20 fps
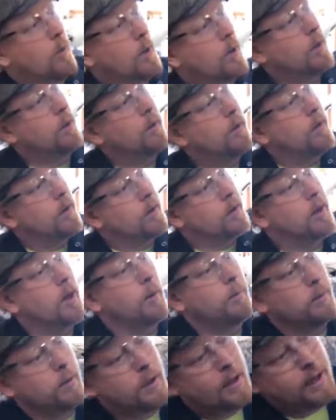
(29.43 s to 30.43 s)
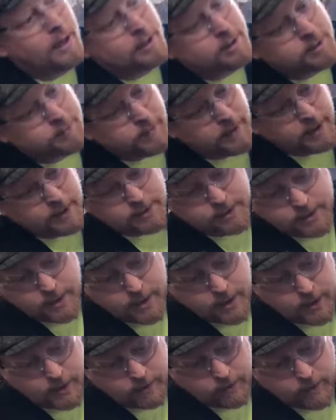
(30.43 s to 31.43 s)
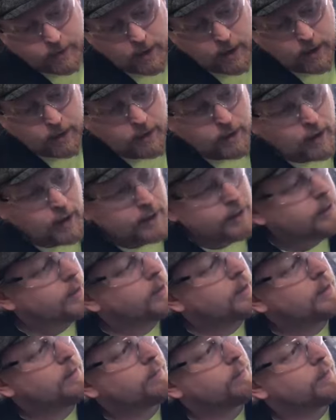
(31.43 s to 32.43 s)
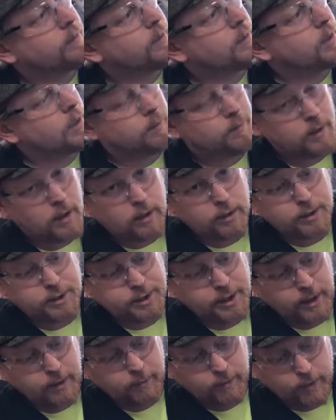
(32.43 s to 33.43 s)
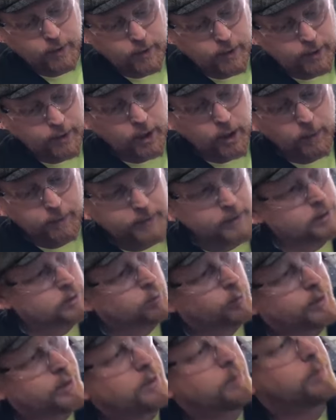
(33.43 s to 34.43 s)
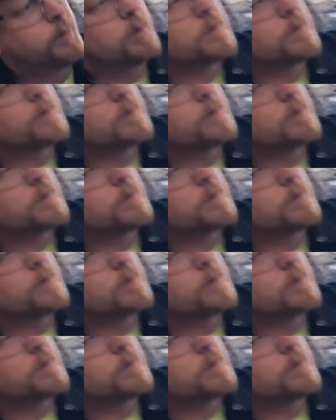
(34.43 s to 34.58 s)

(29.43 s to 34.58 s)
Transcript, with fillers: Well, a couple aspects that I didn't even think about, Shane brought up, is when